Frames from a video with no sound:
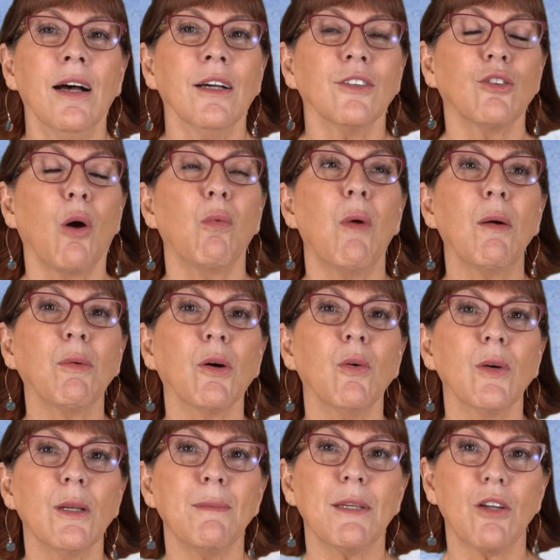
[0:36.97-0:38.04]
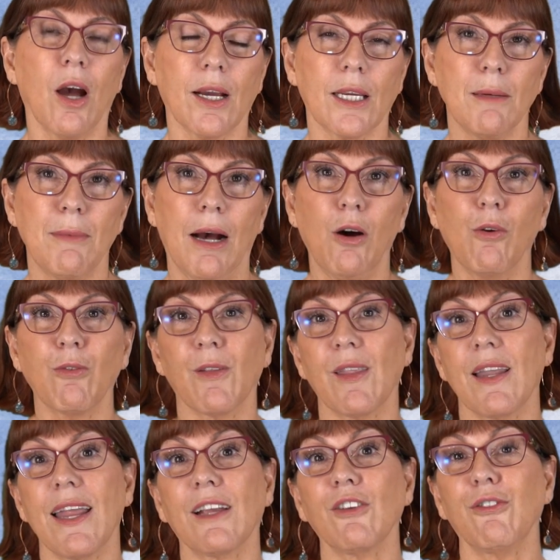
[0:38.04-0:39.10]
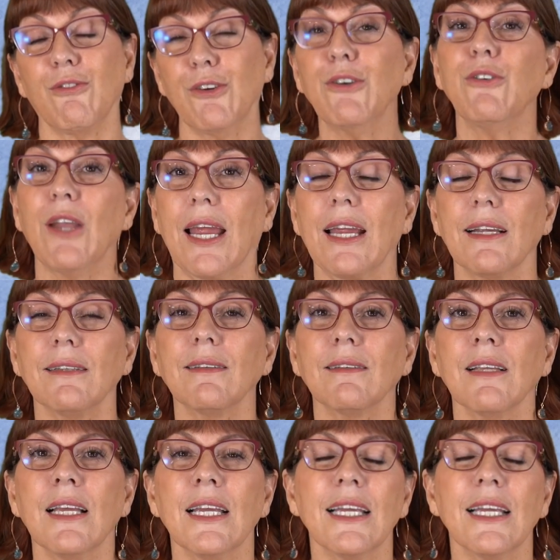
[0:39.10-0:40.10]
So what we're going to be talking about over the next few days